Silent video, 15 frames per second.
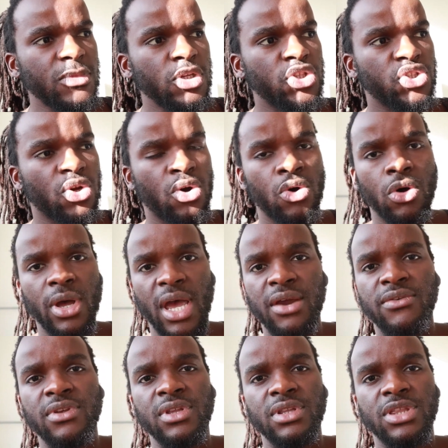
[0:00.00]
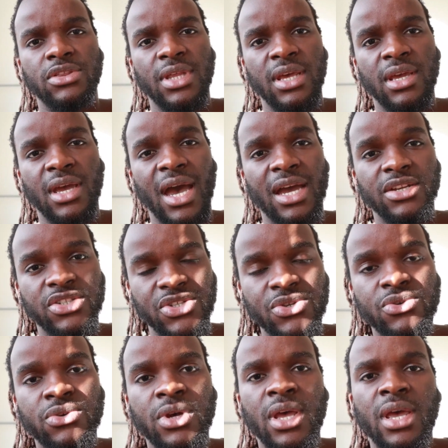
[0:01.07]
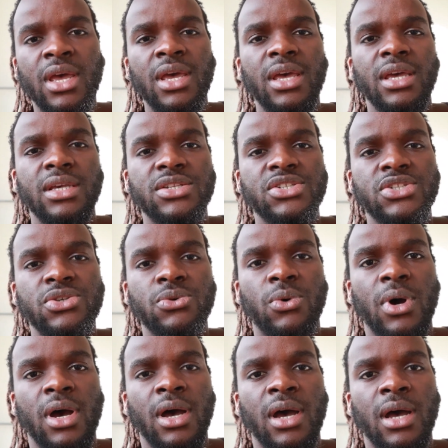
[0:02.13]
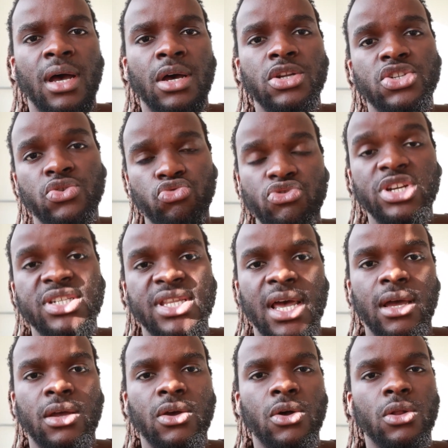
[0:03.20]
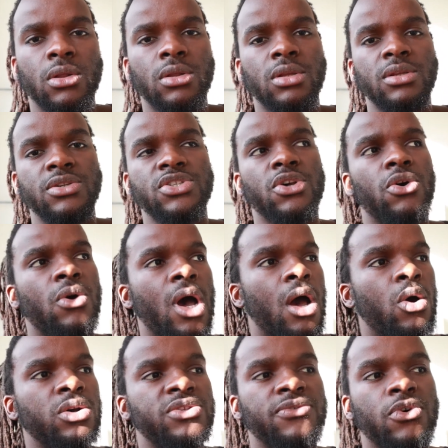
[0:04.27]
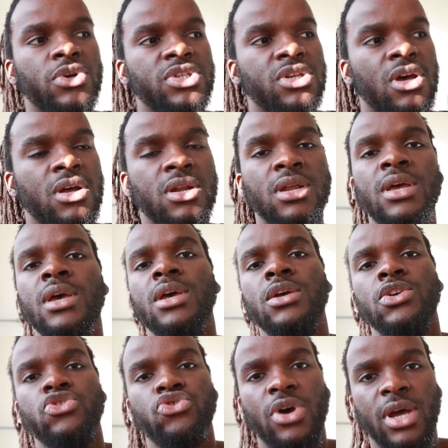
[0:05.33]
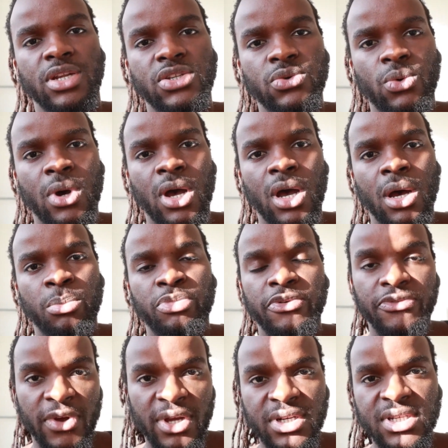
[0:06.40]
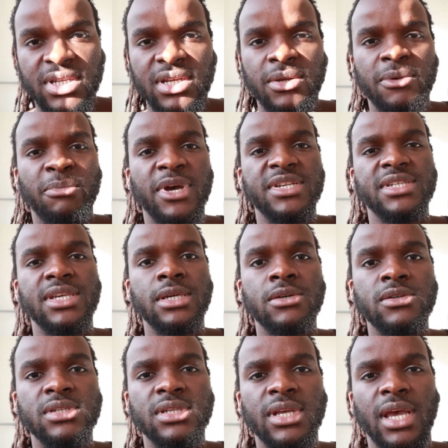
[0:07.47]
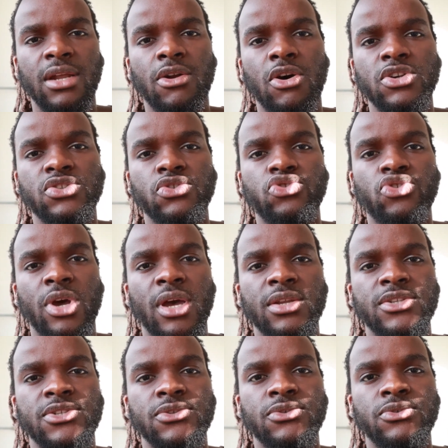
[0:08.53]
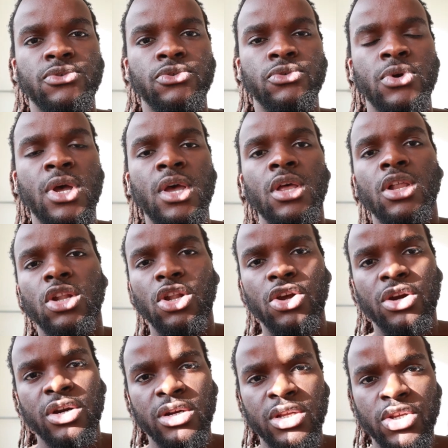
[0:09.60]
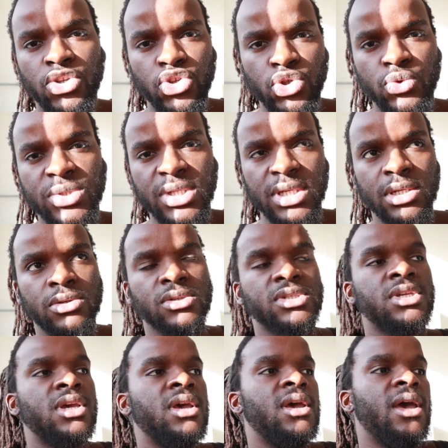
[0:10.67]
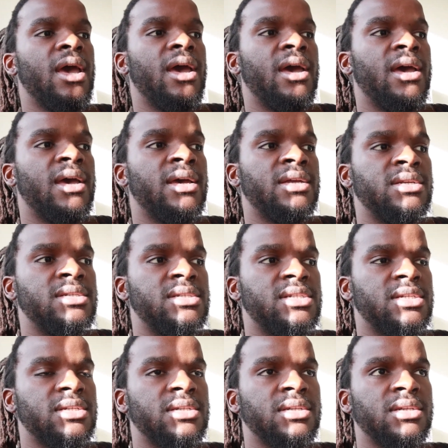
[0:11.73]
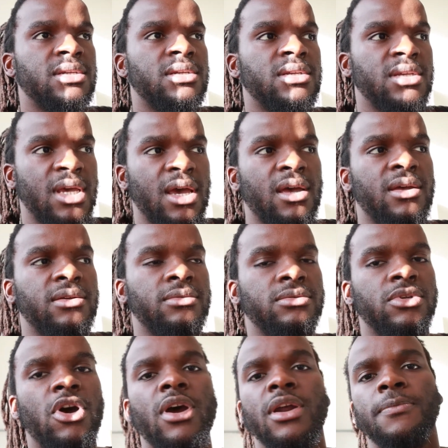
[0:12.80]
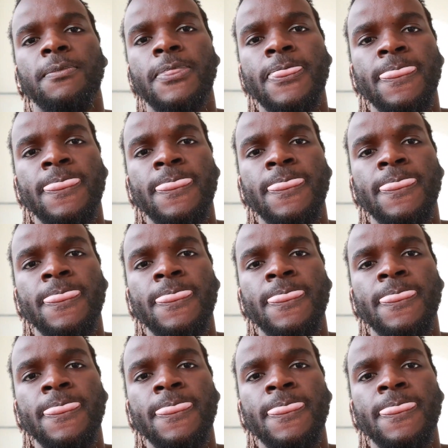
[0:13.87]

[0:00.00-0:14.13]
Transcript: So everything I do is to reach that goal. So I always focus on trying to perfect my skills and also trying to learn new skills. And yeah, all right.